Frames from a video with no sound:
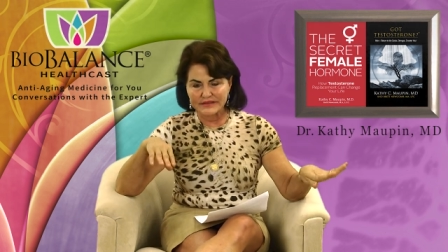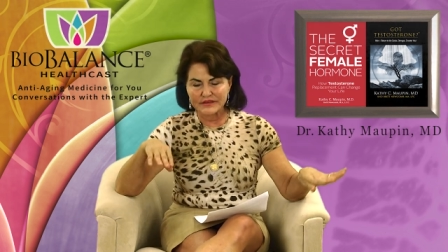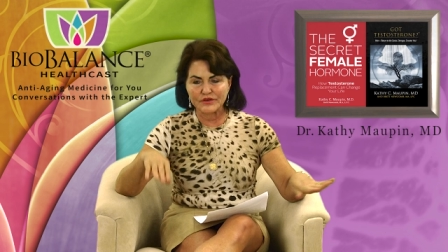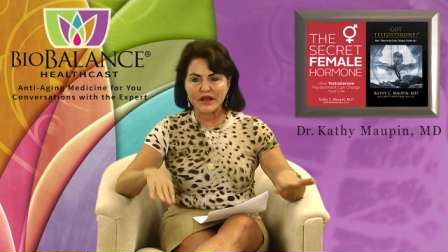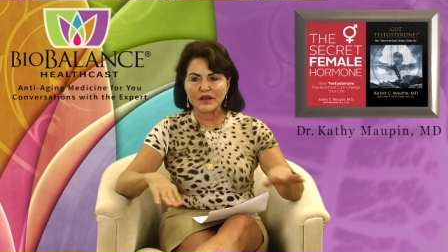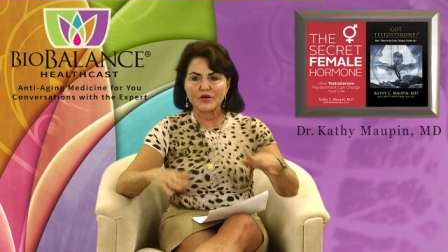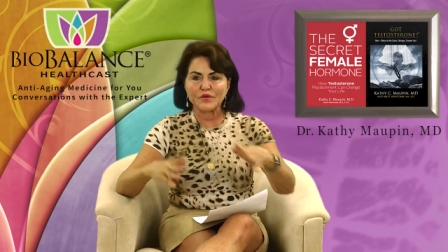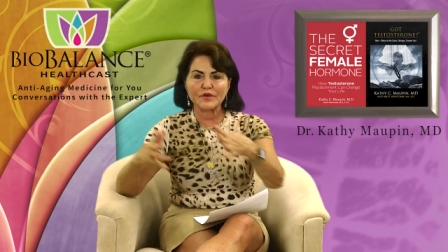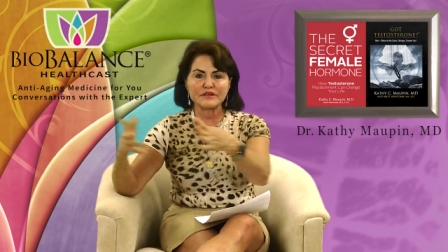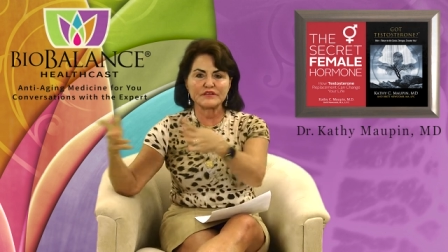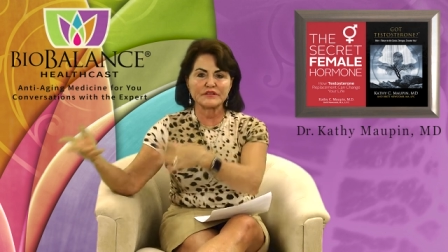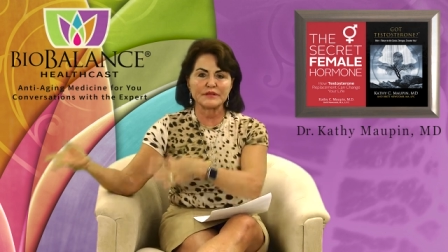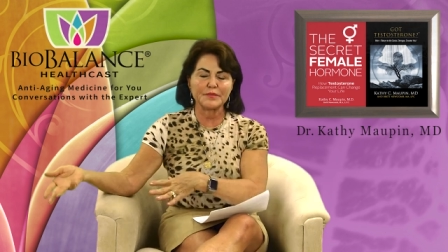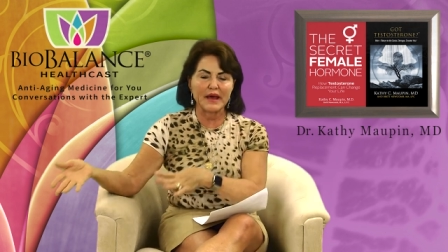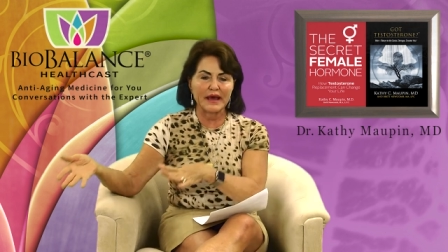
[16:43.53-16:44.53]
They're not going
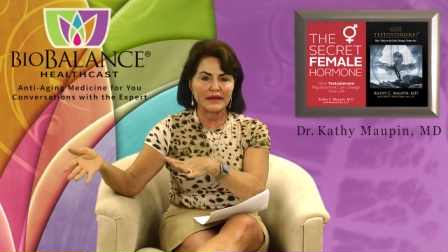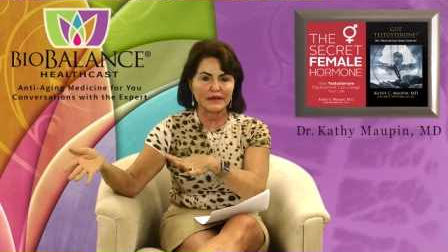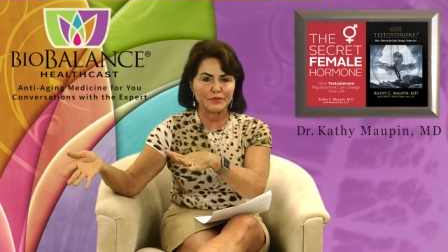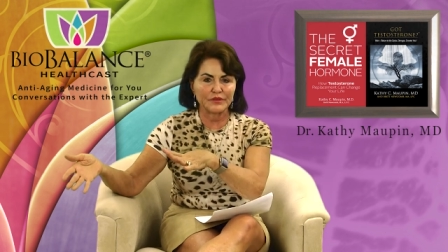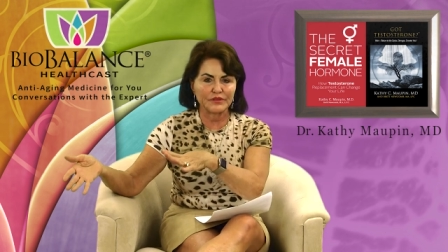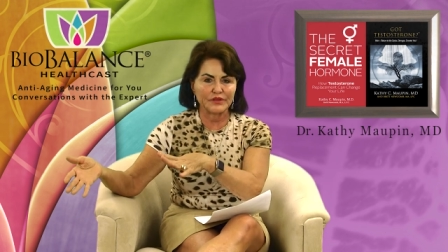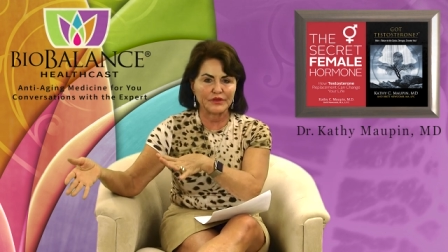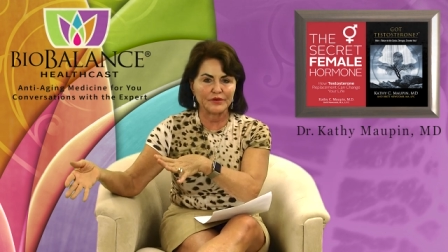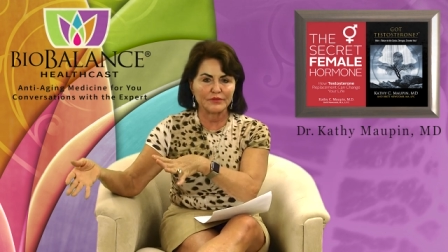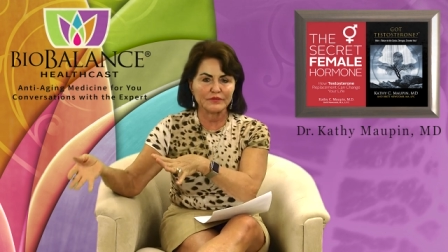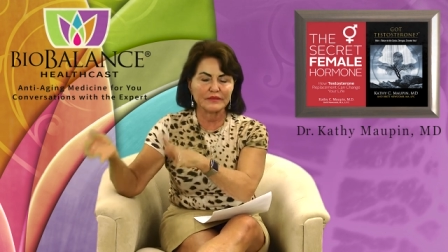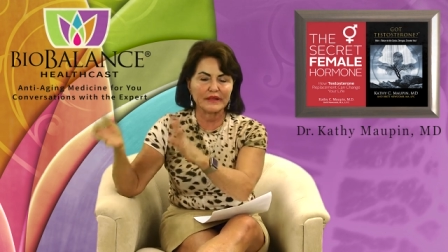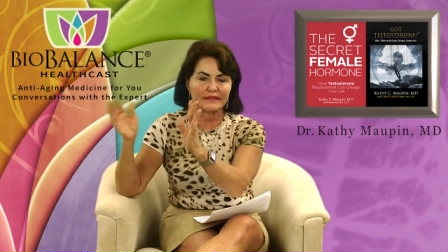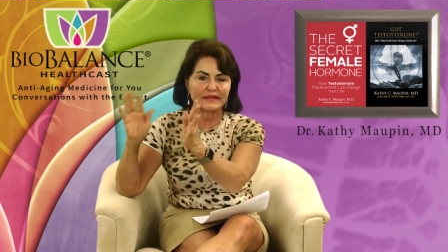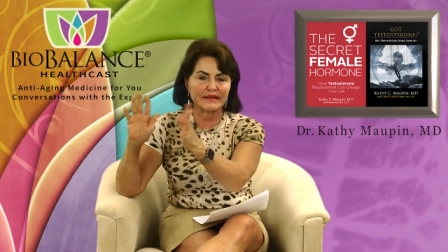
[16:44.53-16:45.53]
to the potty with you
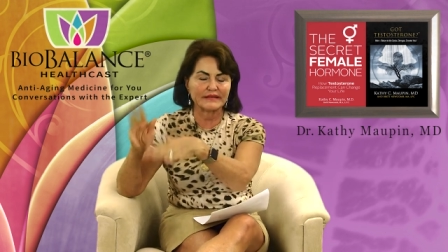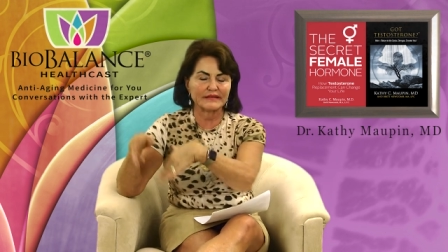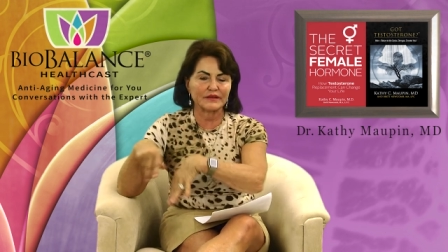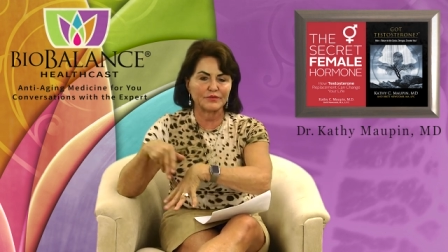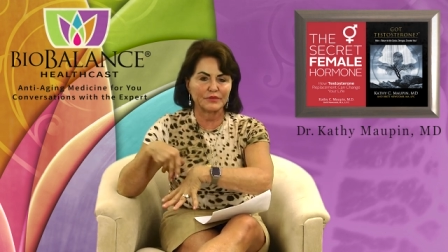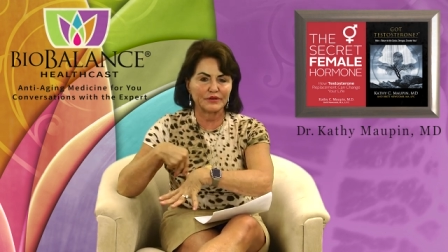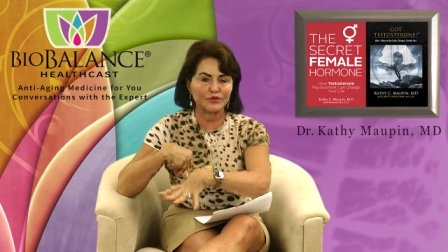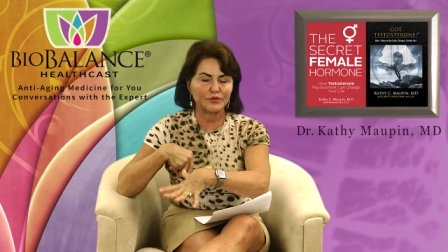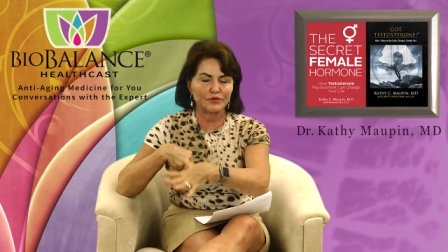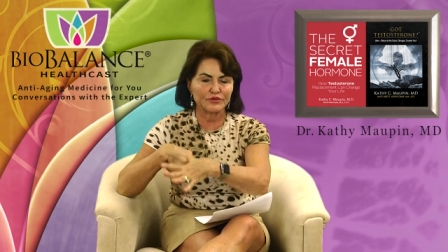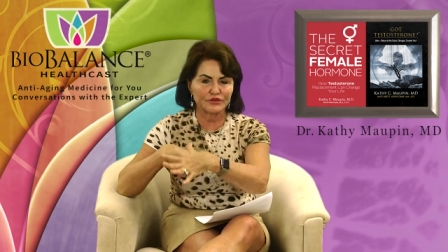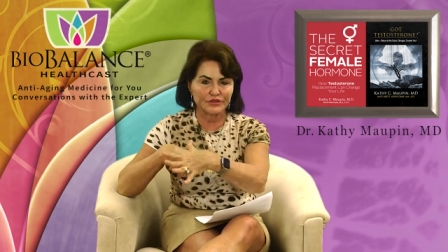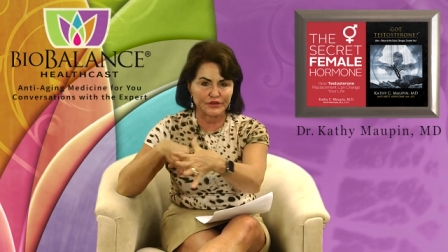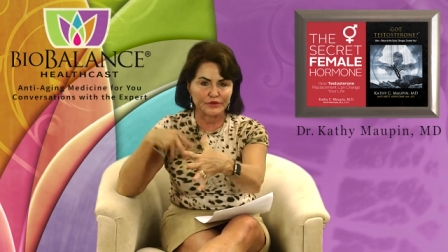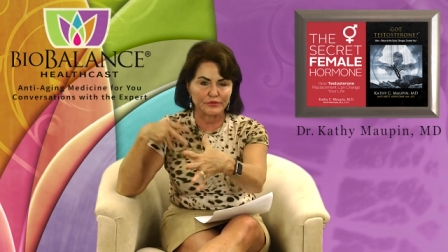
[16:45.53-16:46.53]
like they did when you were
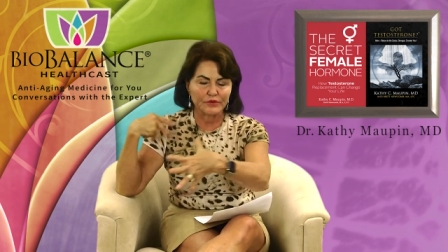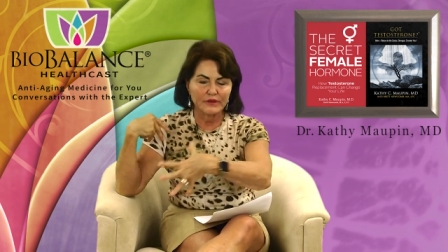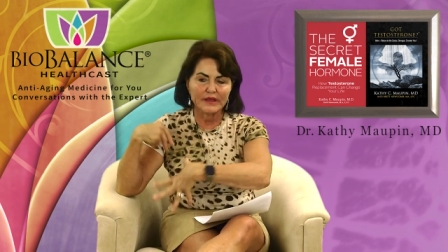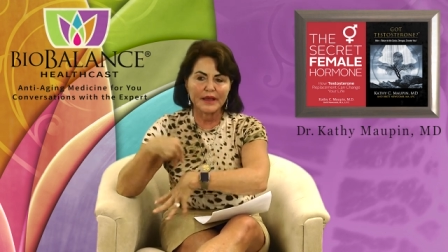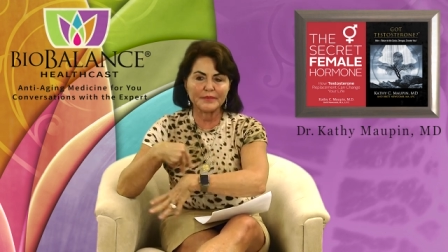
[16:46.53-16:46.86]
two.